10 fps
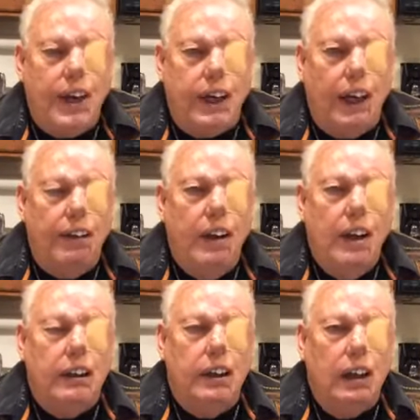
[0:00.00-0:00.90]
out of your life.
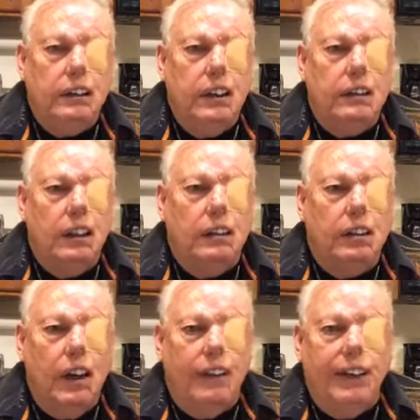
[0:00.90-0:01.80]
Not that they're
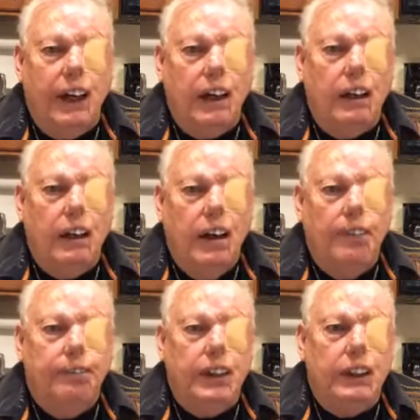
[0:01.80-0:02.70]
not there,
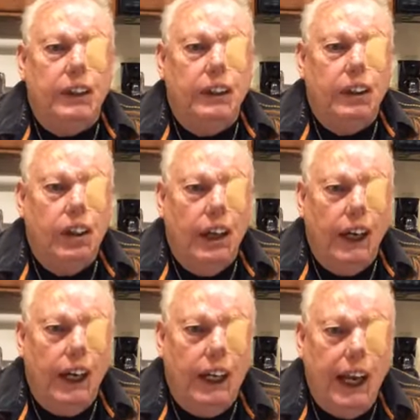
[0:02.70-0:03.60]
but
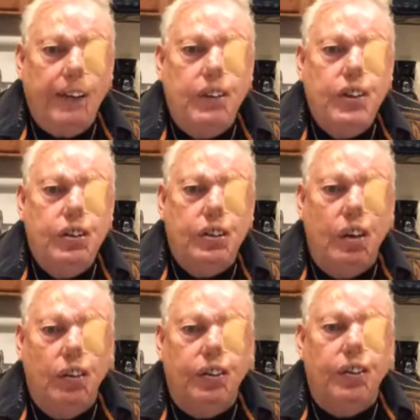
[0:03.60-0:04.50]
he enables you to
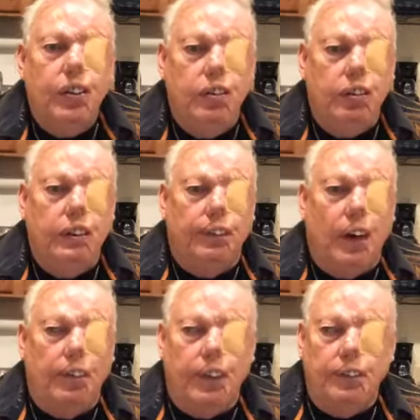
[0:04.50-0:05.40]
go through the
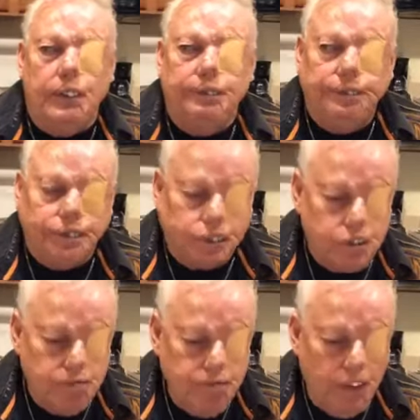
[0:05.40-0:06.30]
problems.
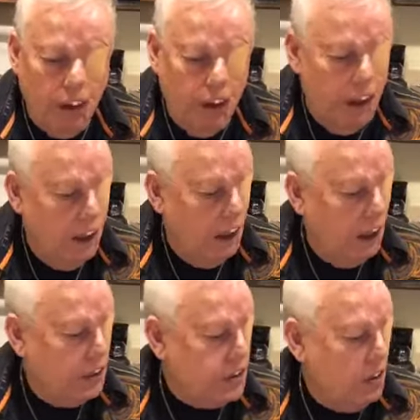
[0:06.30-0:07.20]

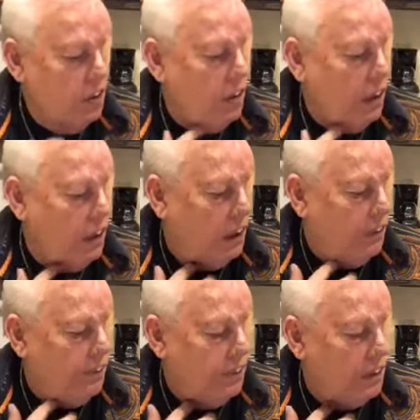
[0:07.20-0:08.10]
And so